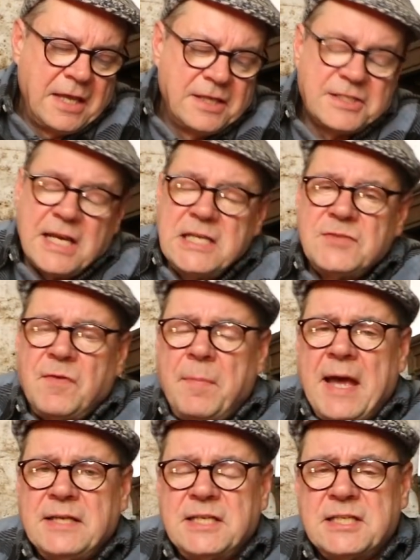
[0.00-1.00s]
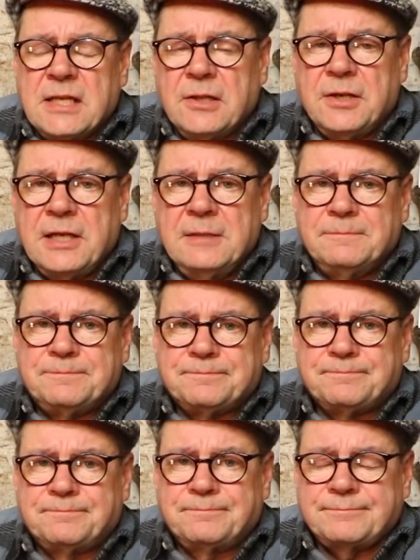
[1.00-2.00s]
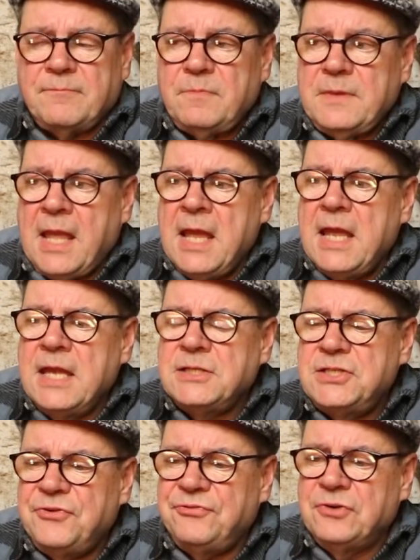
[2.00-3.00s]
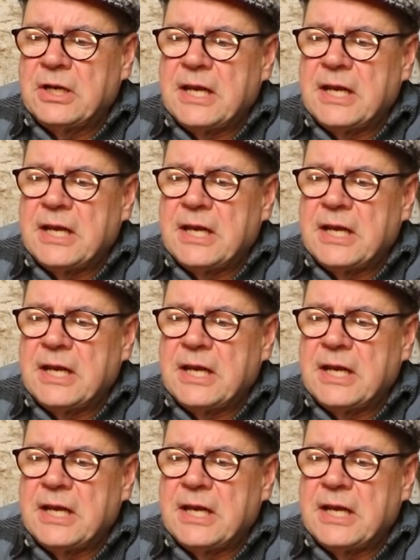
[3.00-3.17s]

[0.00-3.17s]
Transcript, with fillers: The signs of a bad distillery indifferent